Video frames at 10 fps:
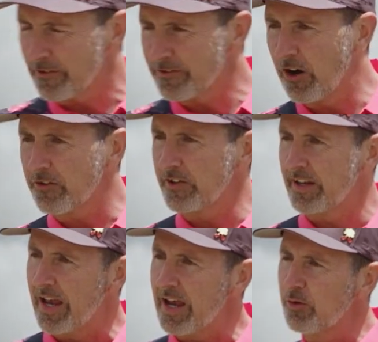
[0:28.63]
just
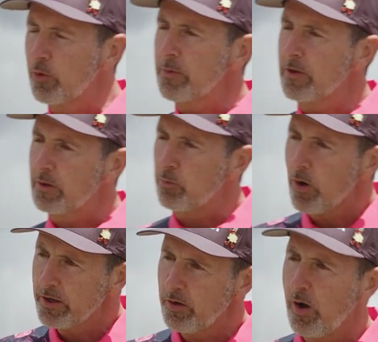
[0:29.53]
noticing how you're gripping the club.
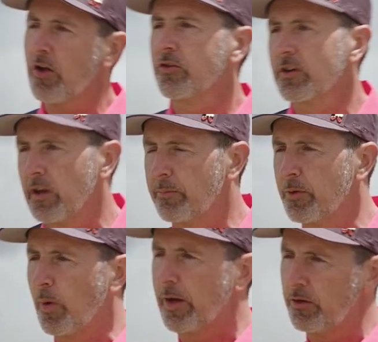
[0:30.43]
Why do you hold the club
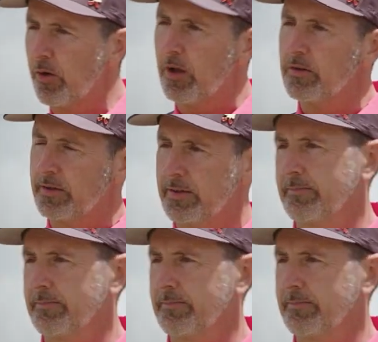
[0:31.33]
the way you hold it?